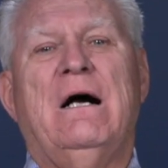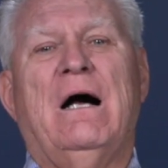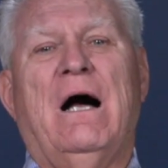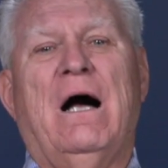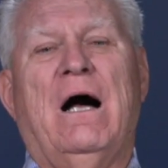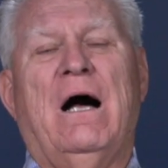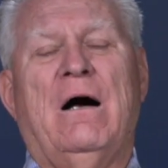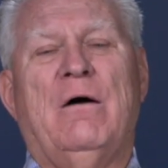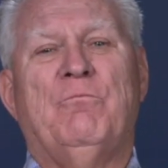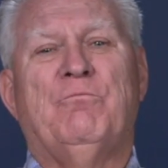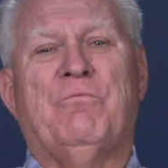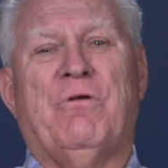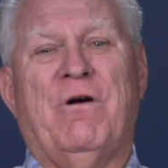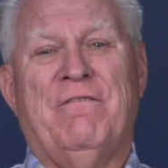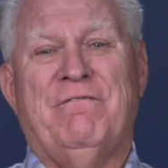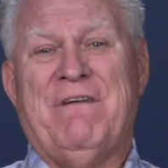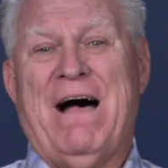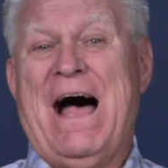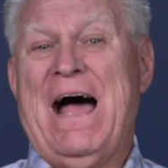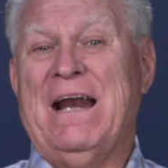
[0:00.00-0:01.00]

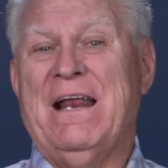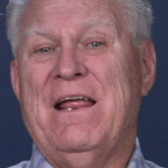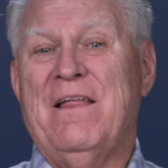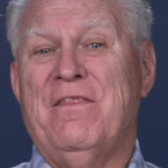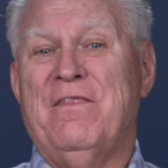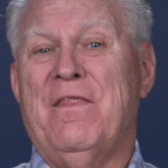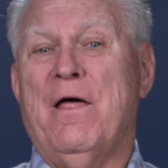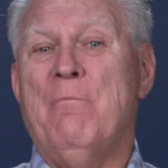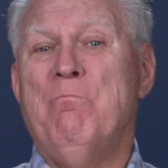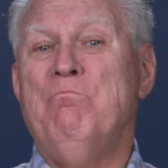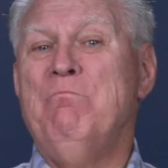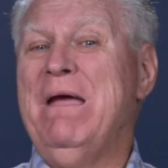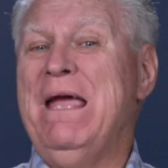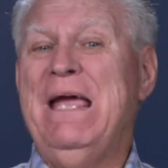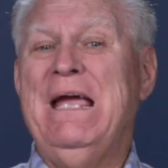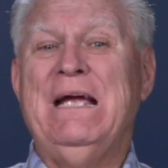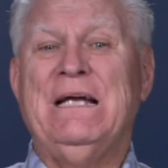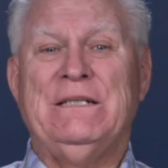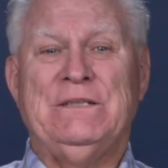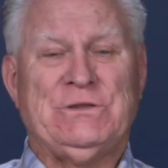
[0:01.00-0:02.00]
provided the
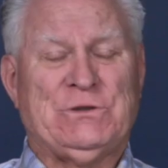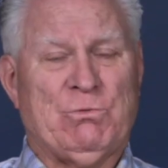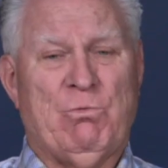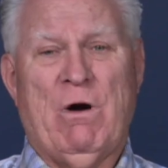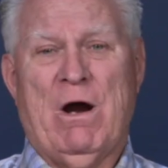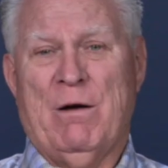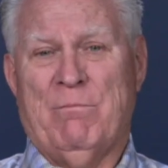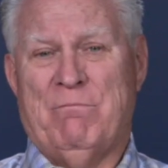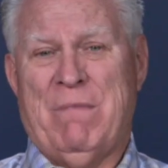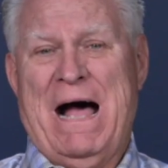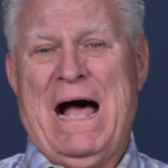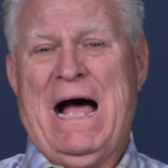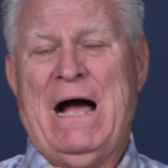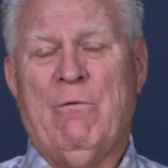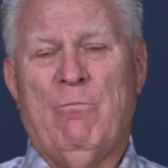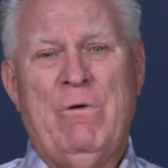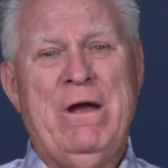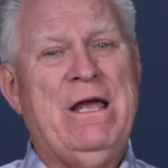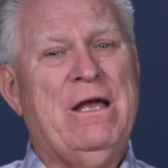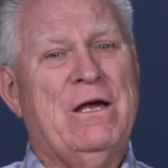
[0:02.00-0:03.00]
means whereby
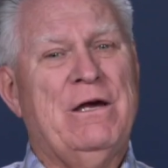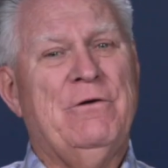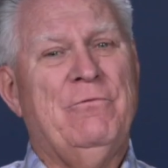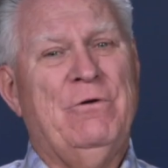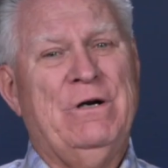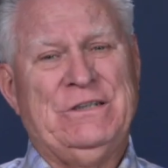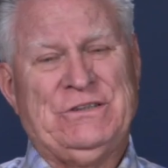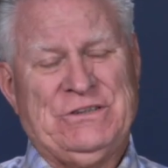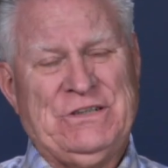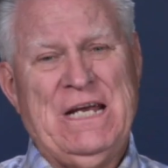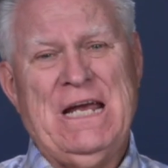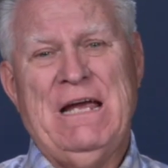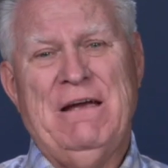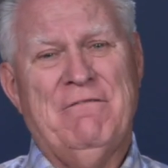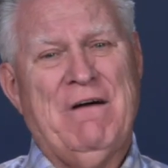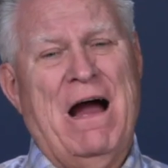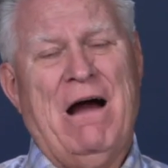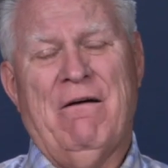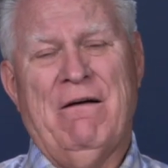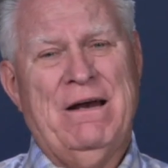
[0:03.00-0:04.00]
we could
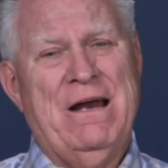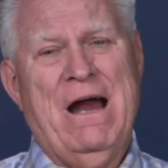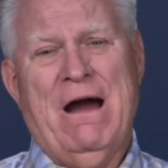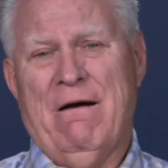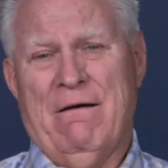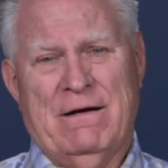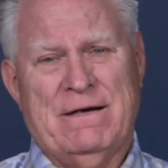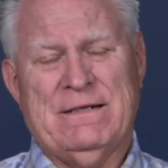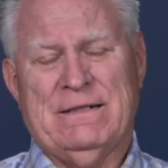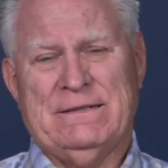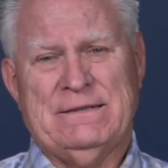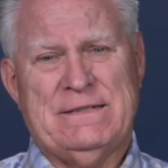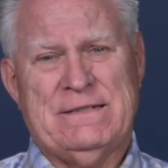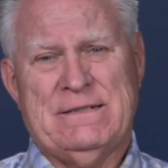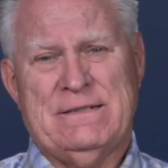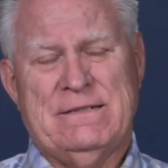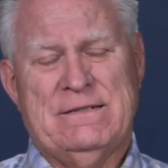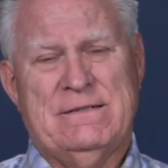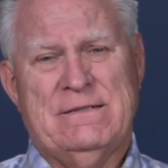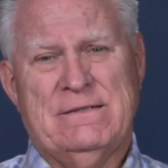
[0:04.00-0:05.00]
receive our inheritance.